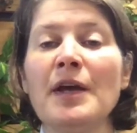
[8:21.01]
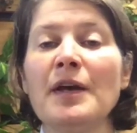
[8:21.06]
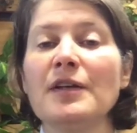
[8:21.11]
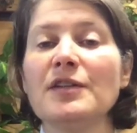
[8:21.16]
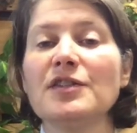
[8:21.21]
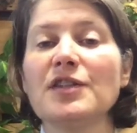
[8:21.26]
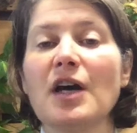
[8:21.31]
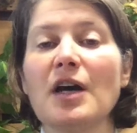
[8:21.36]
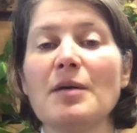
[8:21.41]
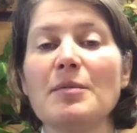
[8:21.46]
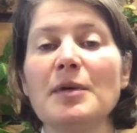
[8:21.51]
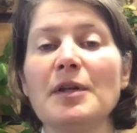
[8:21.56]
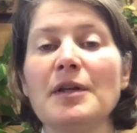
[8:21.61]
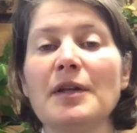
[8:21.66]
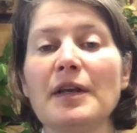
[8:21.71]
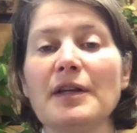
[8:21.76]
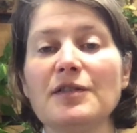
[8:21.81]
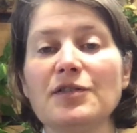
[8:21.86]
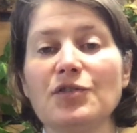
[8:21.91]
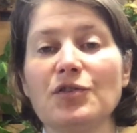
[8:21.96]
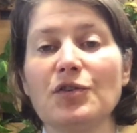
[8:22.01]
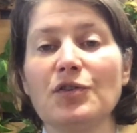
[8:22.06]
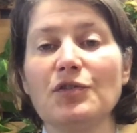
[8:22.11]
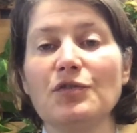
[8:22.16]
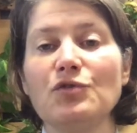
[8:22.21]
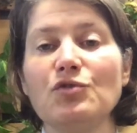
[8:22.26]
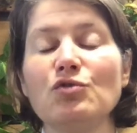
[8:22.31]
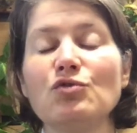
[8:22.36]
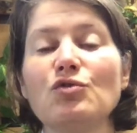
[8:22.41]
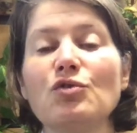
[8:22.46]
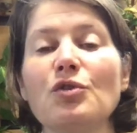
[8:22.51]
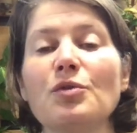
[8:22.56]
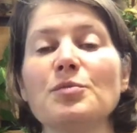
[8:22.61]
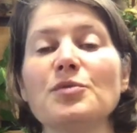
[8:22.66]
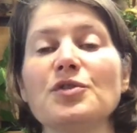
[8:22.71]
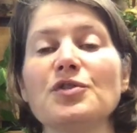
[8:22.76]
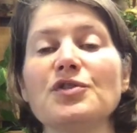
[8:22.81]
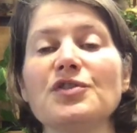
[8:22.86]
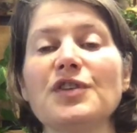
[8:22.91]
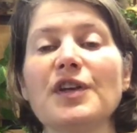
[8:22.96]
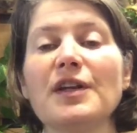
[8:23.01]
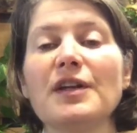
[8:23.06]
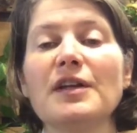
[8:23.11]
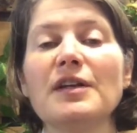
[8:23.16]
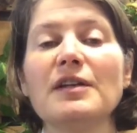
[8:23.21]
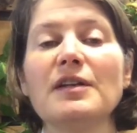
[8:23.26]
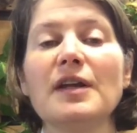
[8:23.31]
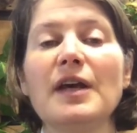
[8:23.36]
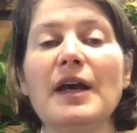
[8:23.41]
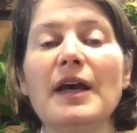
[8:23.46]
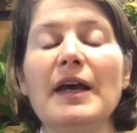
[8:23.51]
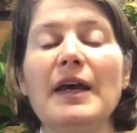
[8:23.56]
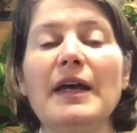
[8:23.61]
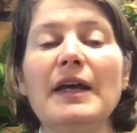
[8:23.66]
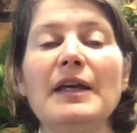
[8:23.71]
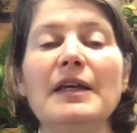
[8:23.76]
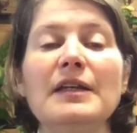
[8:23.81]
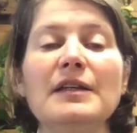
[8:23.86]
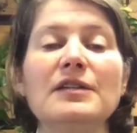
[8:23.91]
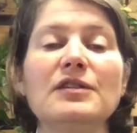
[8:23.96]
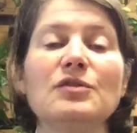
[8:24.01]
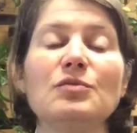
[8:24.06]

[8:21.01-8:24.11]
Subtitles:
Simon has served 2 terms on Senate. He